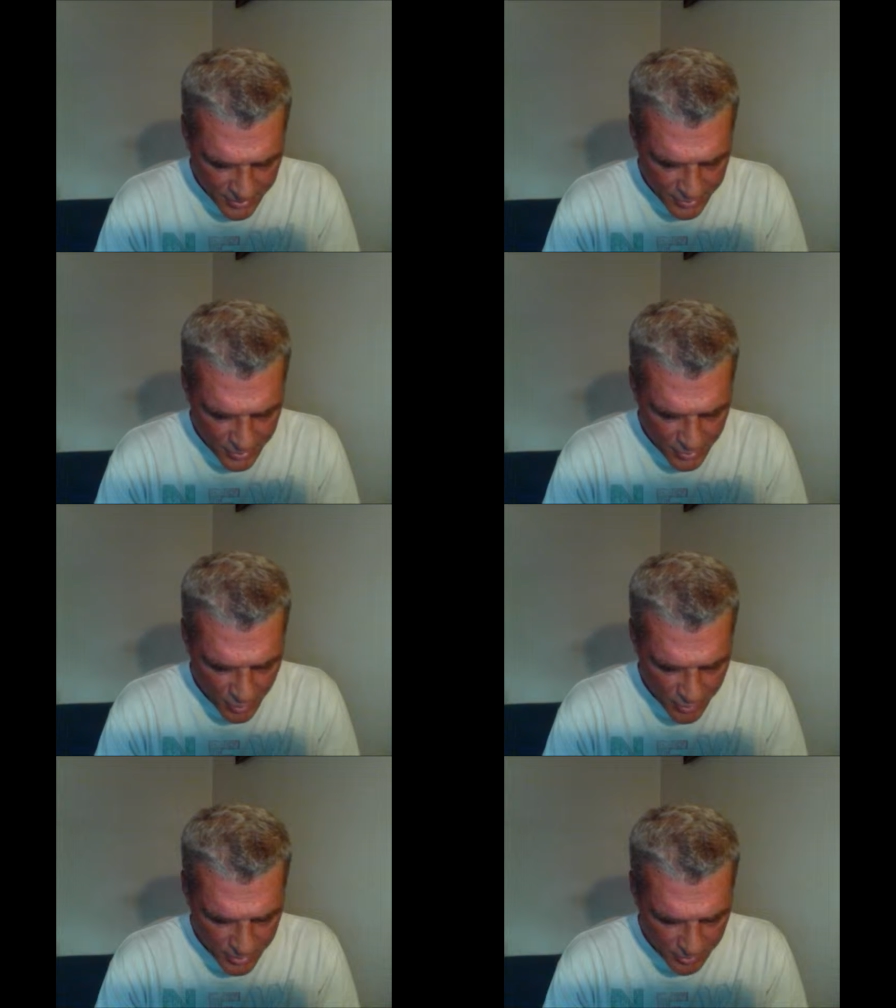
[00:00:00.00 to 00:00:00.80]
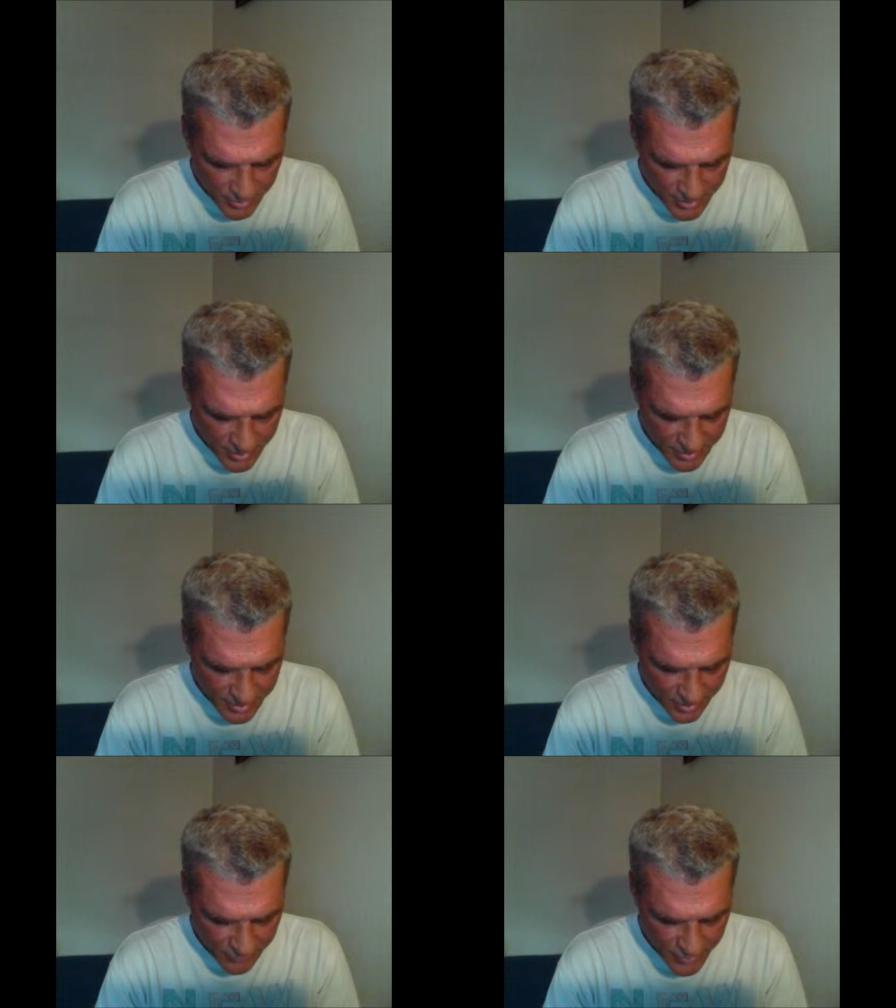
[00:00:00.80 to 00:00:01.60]
is going to be sent to
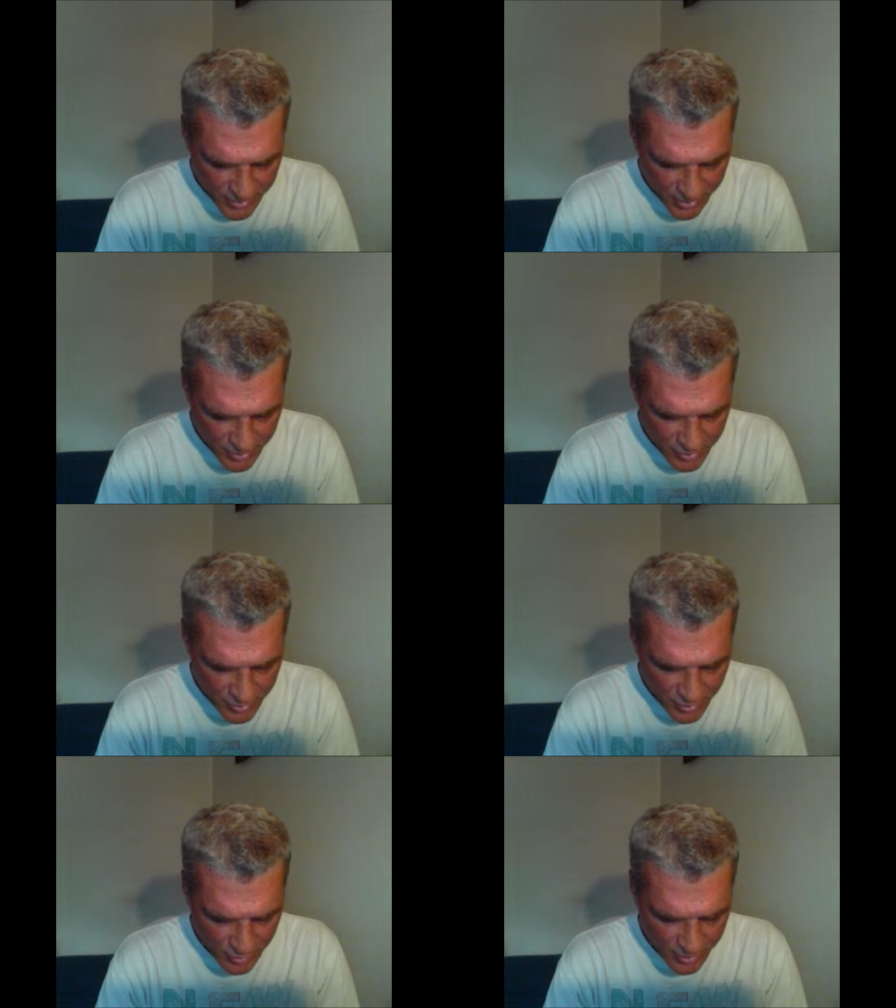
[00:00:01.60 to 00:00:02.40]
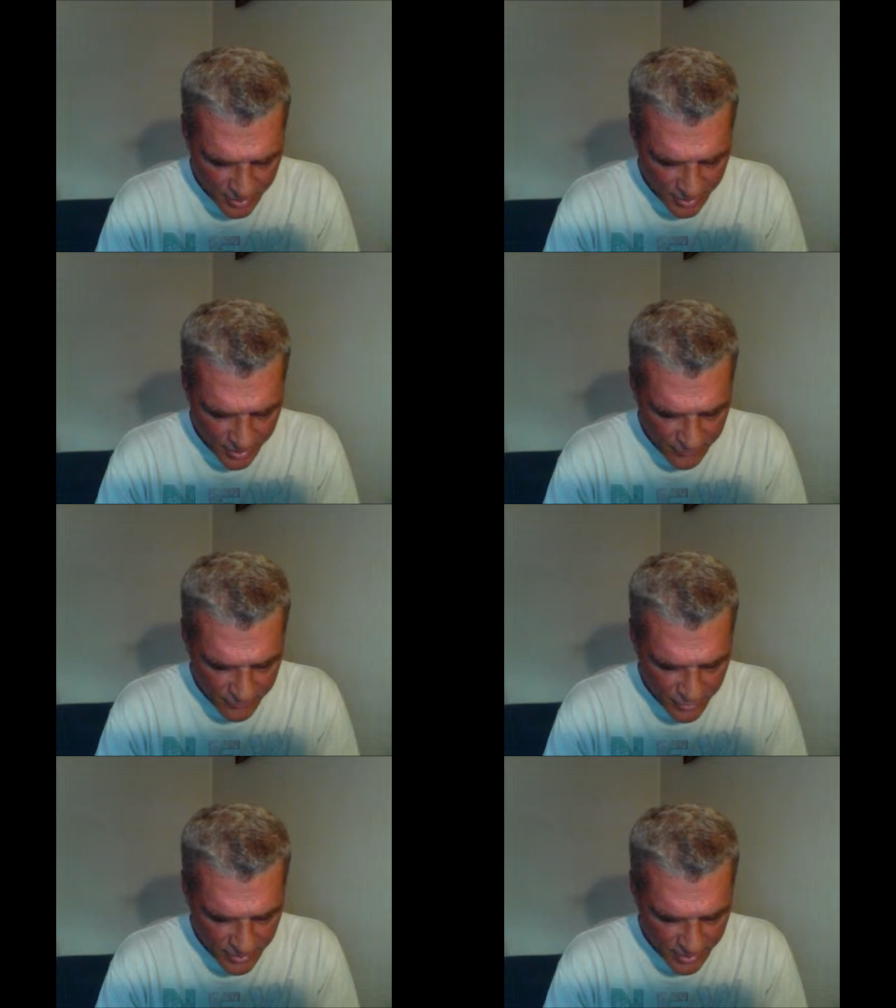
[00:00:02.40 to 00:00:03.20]
every nation so that
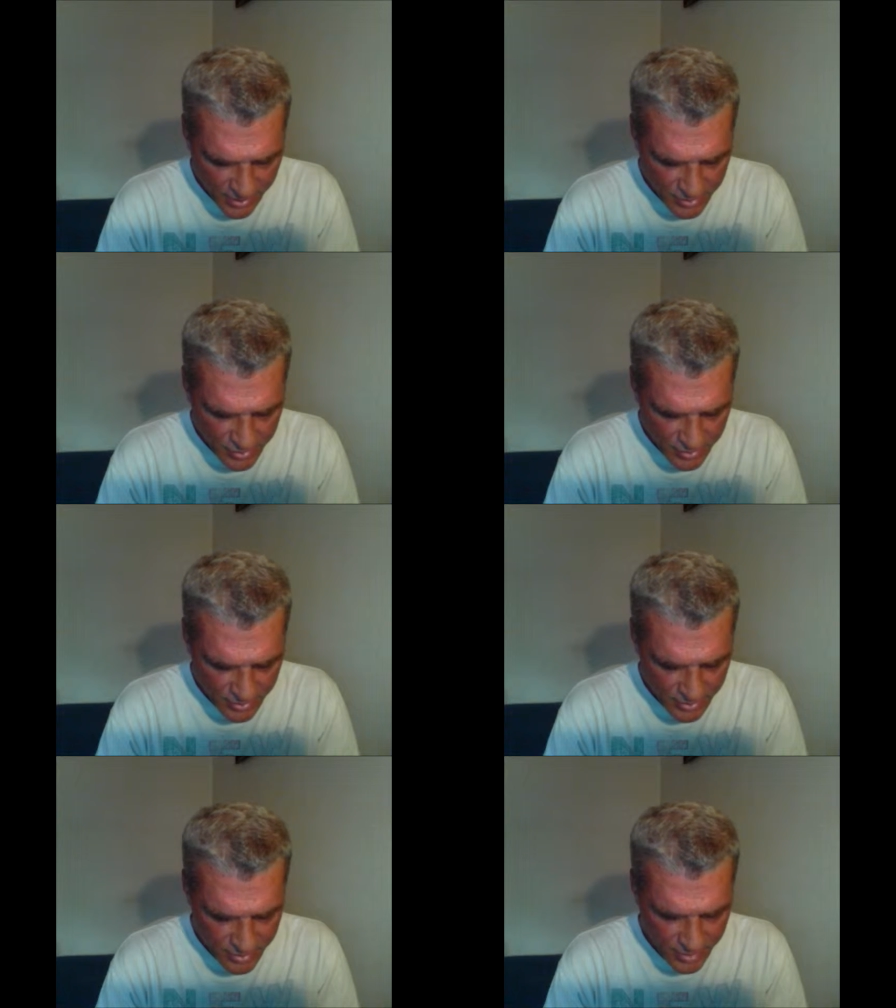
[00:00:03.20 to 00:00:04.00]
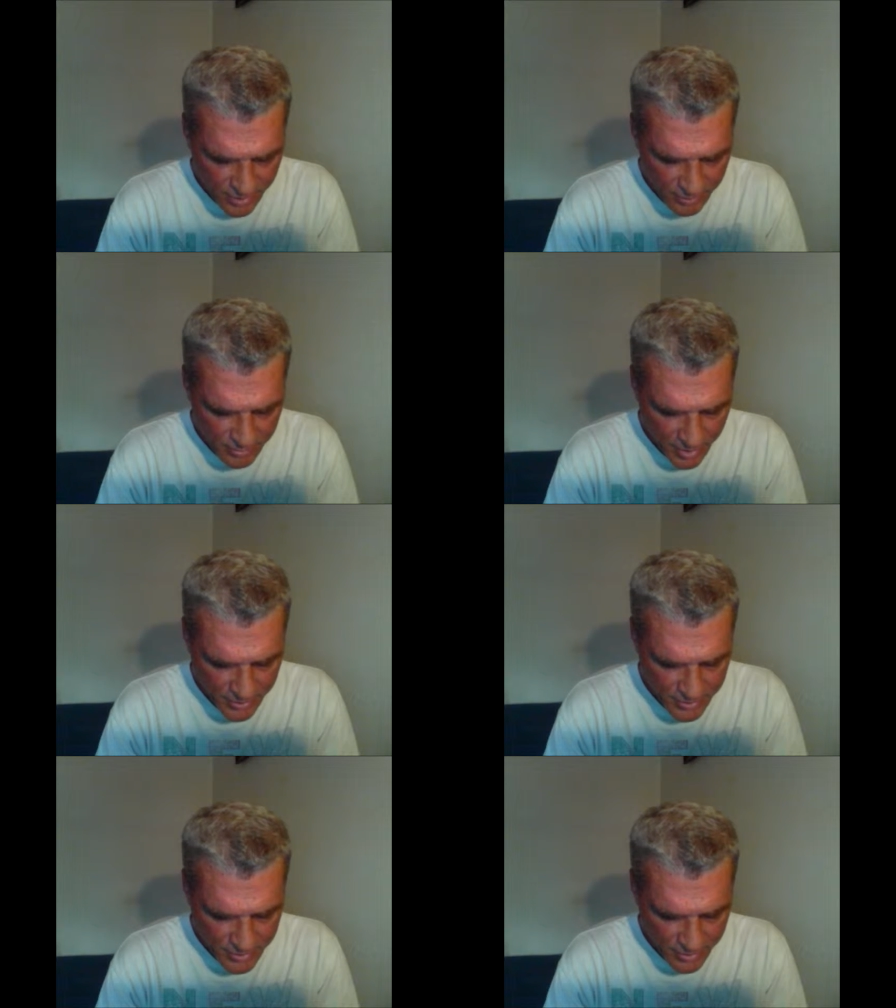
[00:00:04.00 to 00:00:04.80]
every nation can set up
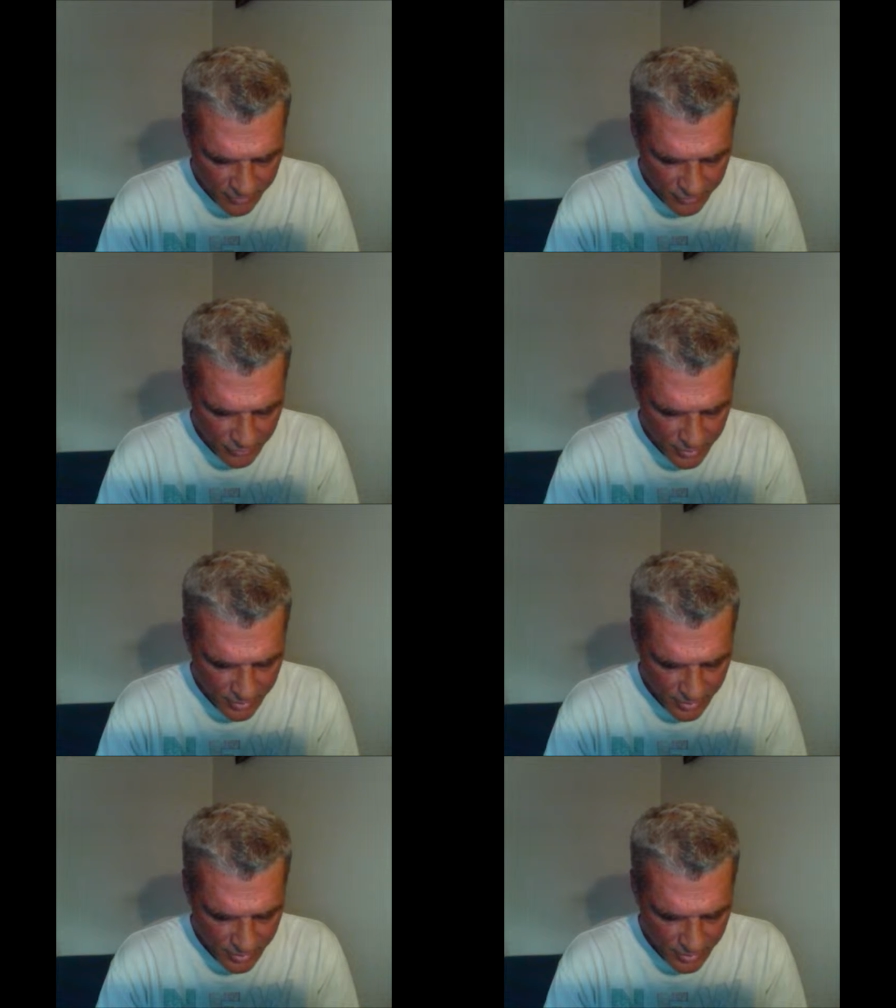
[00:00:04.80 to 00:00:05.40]
God's government